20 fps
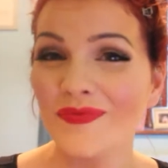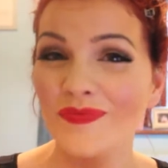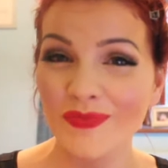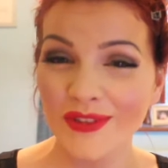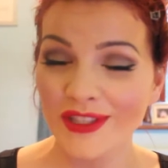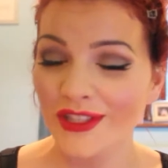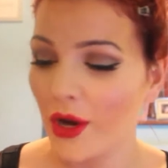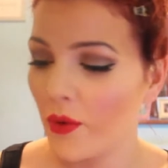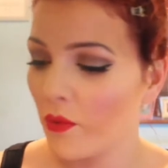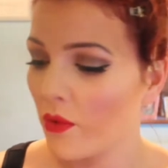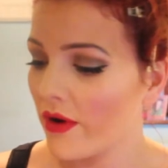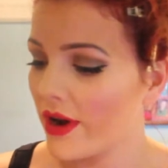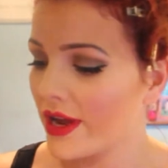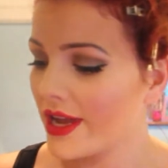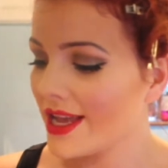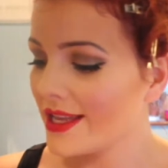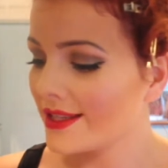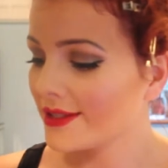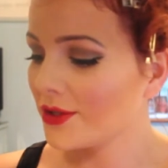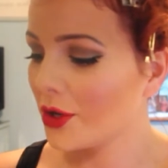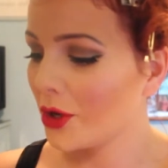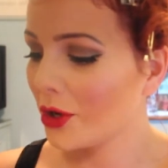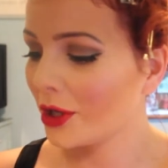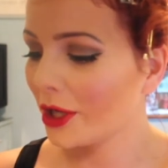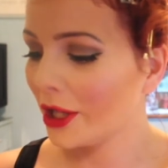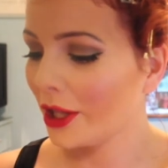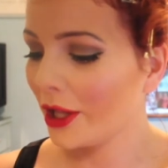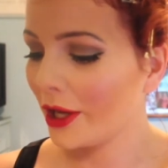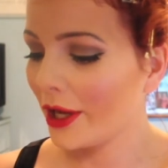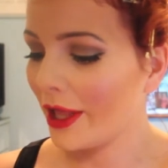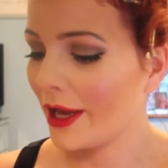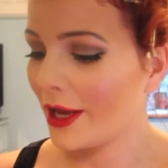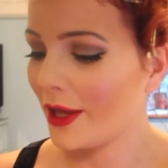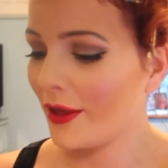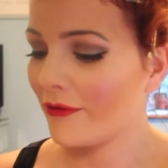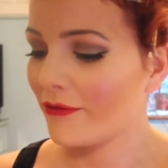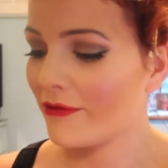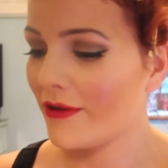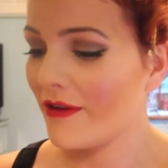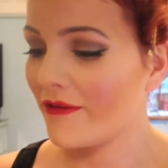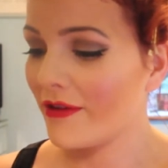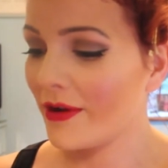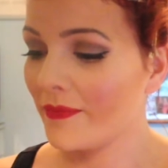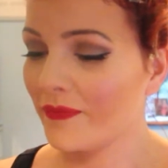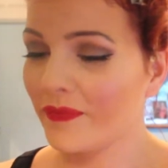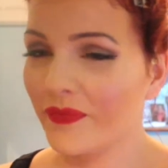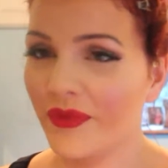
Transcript: But don't worry, it's not going to look like that forever.